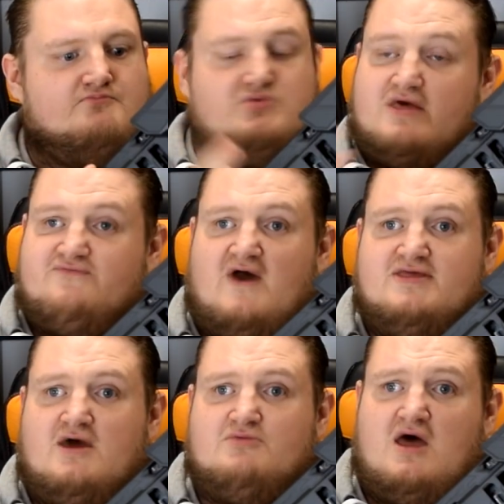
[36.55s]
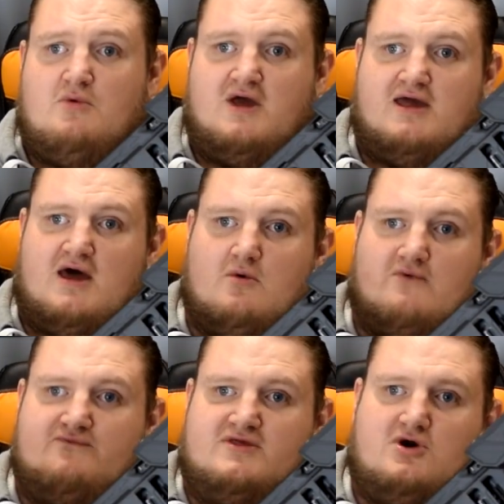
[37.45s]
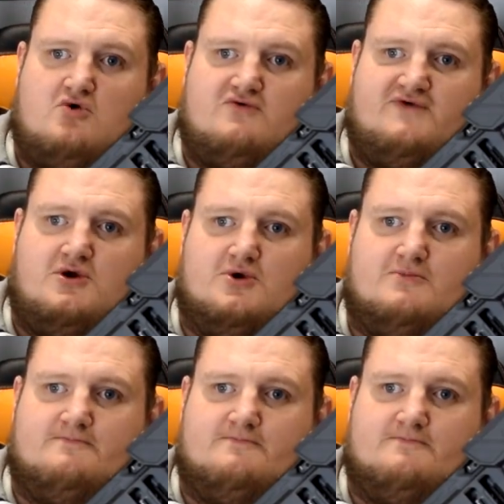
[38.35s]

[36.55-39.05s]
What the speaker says: Let's find out now in our video review.